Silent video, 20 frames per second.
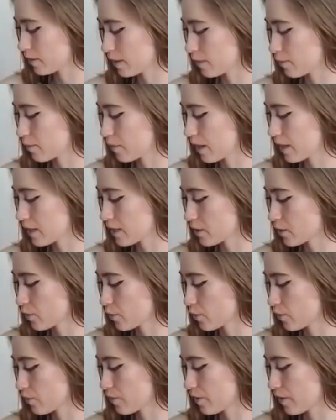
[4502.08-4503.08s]
like, I didn't go
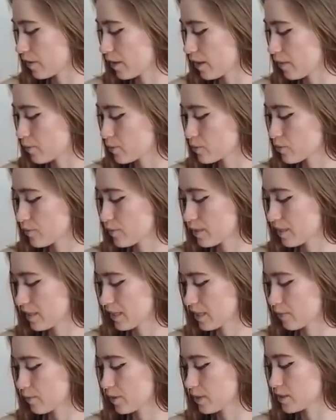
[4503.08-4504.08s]
to a very, I went to a,
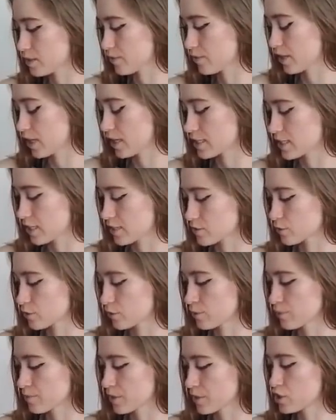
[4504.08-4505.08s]
like a relatively nice high
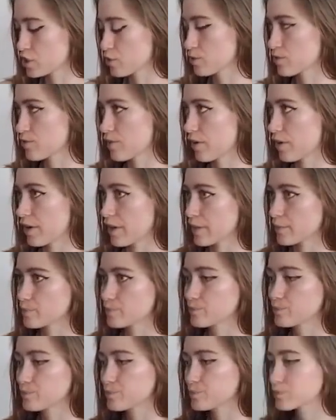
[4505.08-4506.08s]
school, and she was very
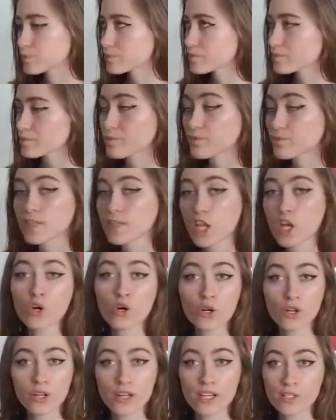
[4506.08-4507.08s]

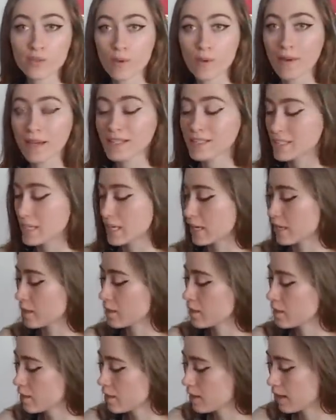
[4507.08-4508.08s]
hood, as one might say,
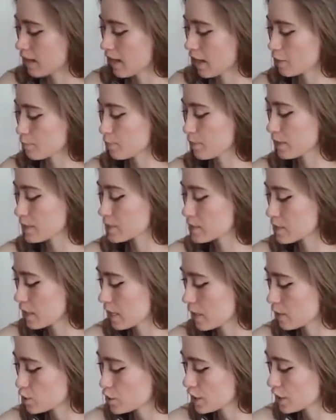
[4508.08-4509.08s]
out of place.
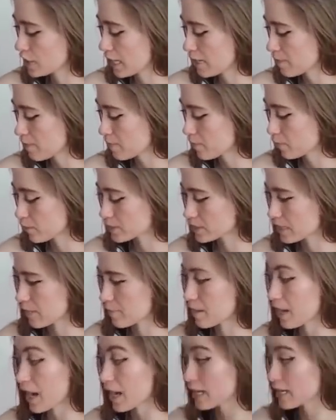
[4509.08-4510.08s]
And she came at me one time,
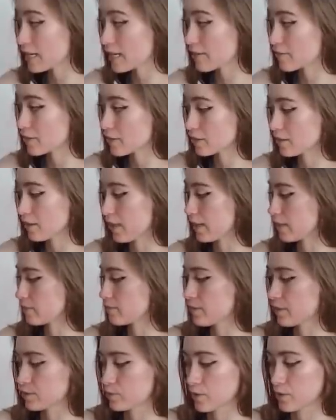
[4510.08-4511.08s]
and I had never like
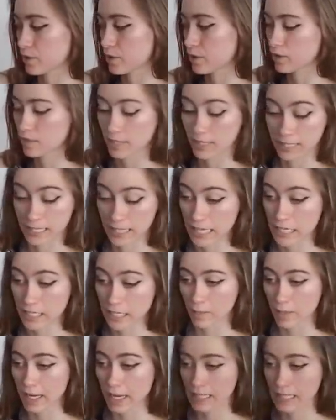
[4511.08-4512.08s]
fucked with her like in
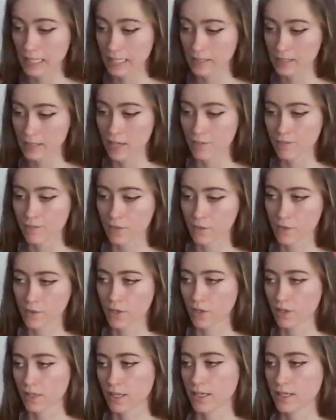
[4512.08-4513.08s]
any way, like not fucked with
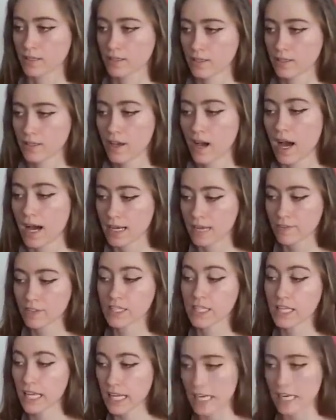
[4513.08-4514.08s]
her, like I never
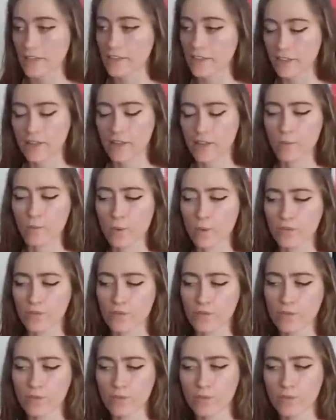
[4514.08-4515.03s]
did anything that would have